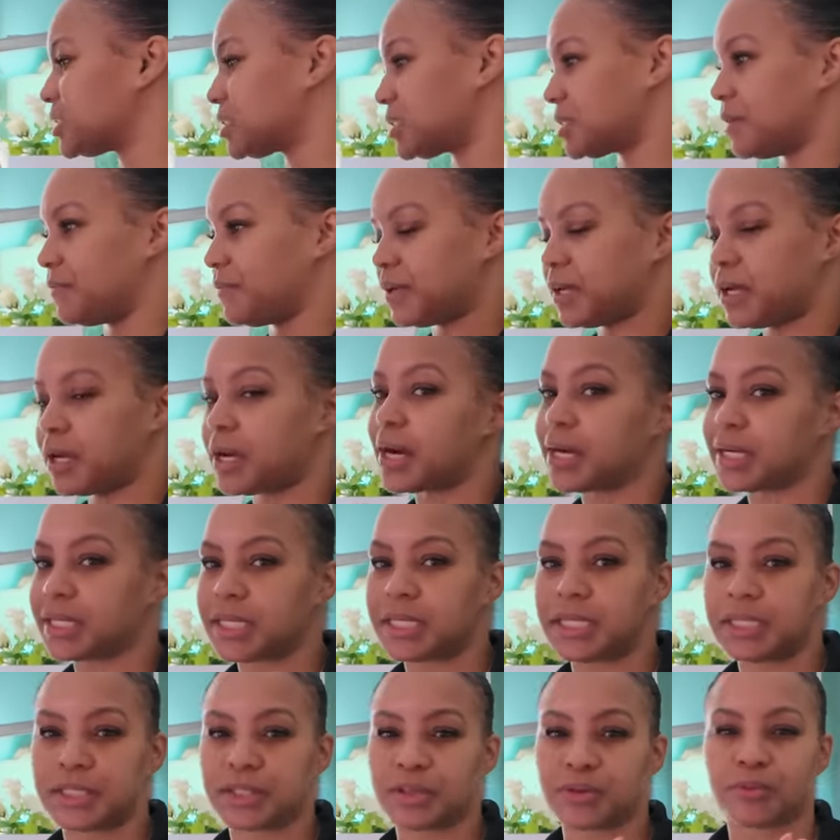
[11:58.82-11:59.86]
stuff in here. I
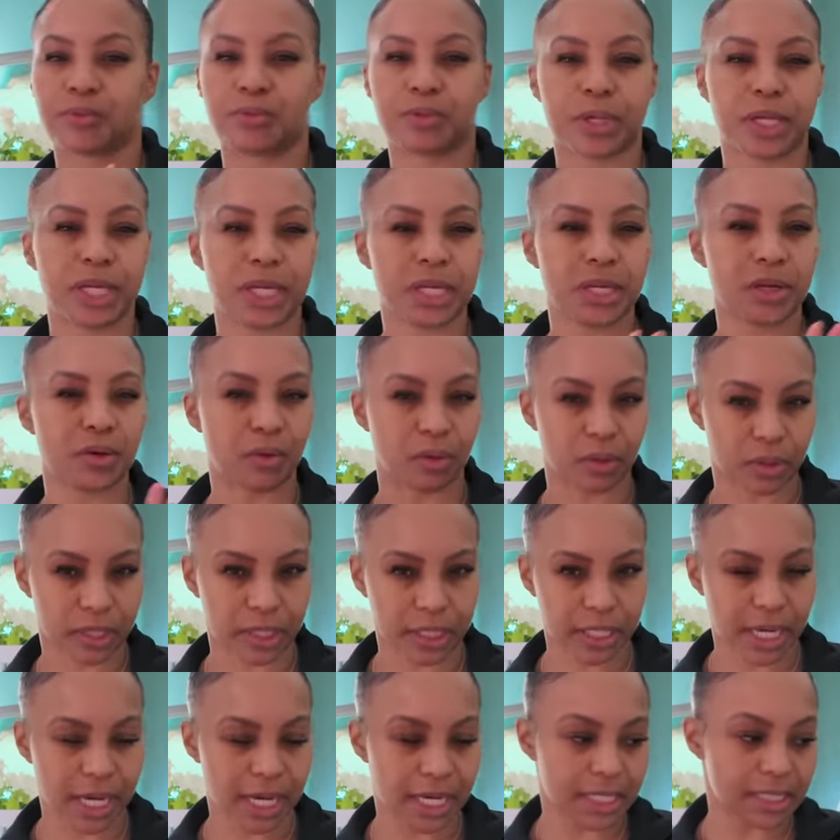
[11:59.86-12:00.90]
need to
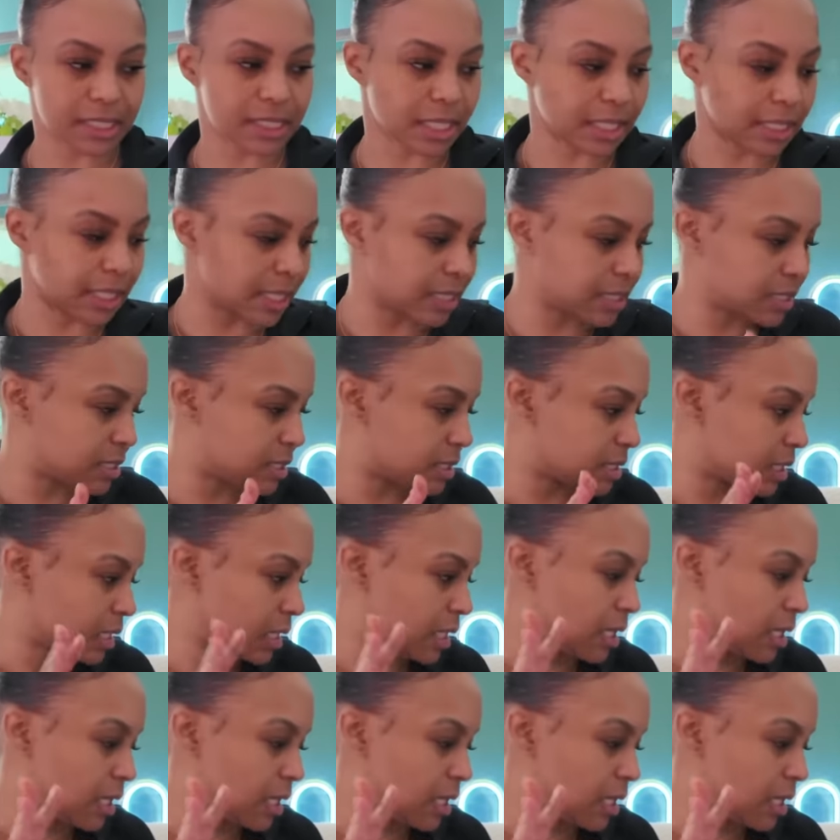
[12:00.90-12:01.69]
reorganize. Like it's,